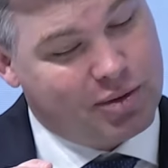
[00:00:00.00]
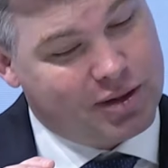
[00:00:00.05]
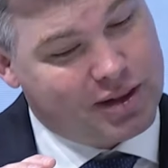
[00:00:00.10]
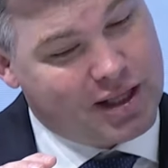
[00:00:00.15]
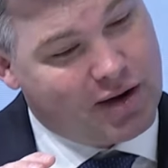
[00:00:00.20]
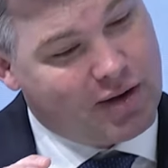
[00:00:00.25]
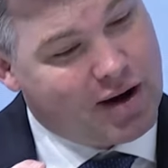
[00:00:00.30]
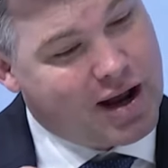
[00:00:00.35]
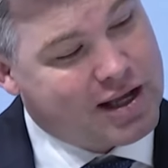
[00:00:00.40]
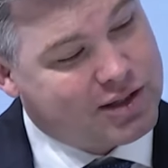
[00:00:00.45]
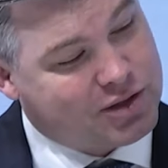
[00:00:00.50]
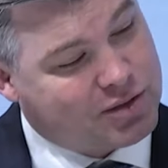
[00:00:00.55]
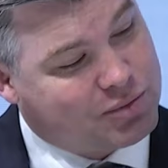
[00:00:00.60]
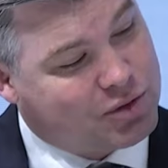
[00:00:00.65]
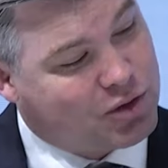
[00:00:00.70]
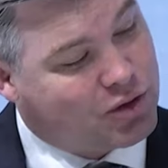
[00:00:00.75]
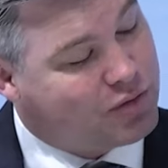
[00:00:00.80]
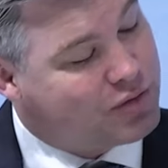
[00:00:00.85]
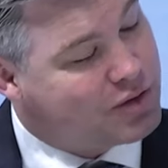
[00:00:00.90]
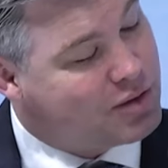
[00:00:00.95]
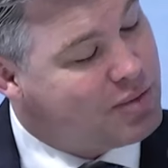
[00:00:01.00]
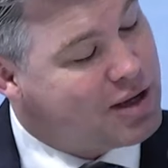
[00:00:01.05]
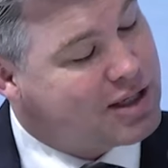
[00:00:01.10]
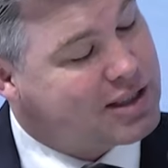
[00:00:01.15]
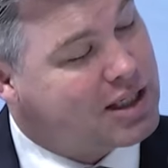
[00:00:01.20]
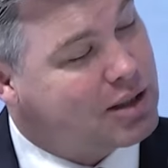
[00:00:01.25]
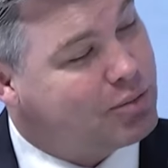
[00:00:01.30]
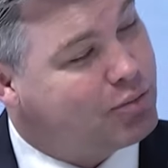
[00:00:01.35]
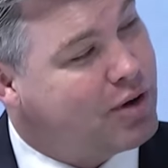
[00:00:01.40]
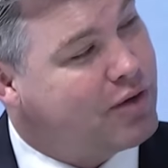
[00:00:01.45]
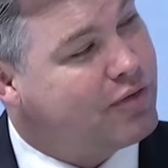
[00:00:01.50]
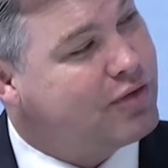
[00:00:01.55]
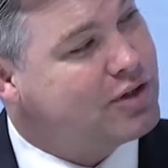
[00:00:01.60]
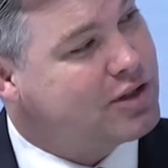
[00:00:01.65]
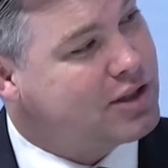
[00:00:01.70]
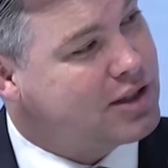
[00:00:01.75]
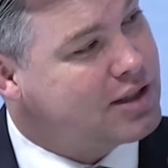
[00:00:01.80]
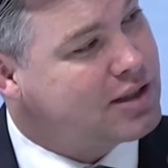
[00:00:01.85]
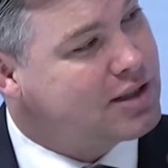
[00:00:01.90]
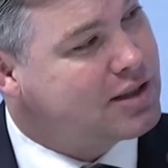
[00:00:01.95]
but there are some sort of domestic
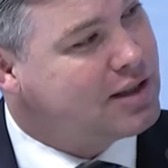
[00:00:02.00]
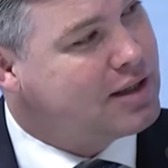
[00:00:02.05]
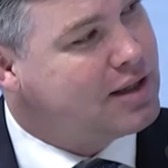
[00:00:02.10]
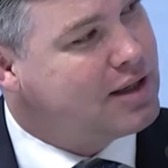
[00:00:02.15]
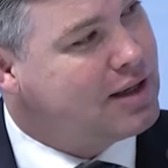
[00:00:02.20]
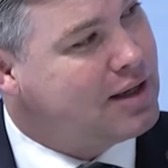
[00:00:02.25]
preferences.